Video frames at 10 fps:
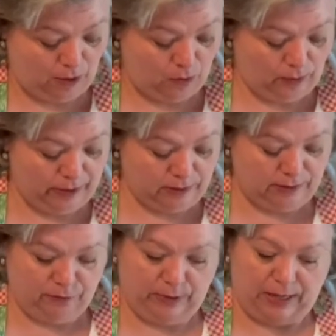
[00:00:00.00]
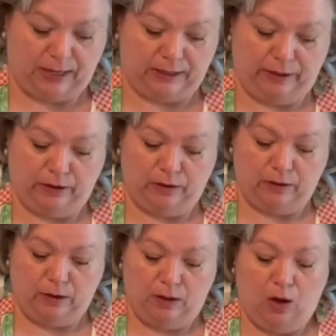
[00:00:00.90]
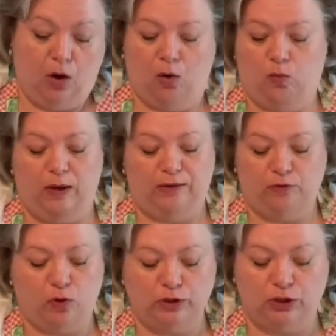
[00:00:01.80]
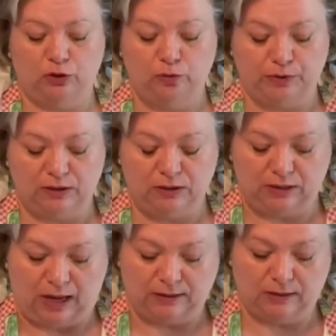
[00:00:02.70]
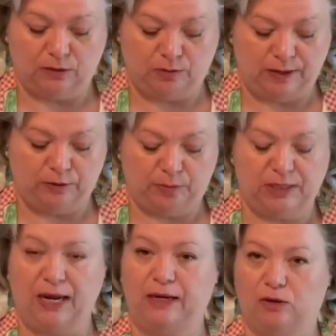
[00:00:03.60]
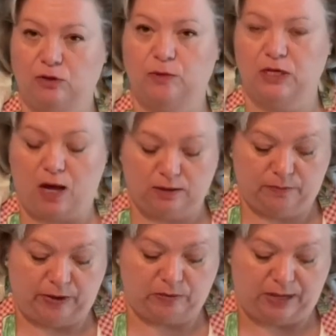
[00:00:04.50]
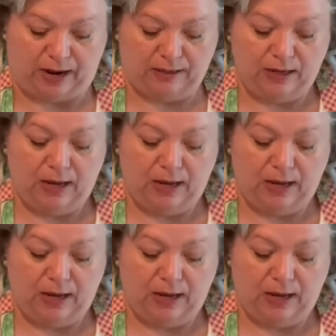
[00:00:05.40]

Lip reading: What else have we got here? Oh, well, of course, soups and sauces without potatoes. We talked about that.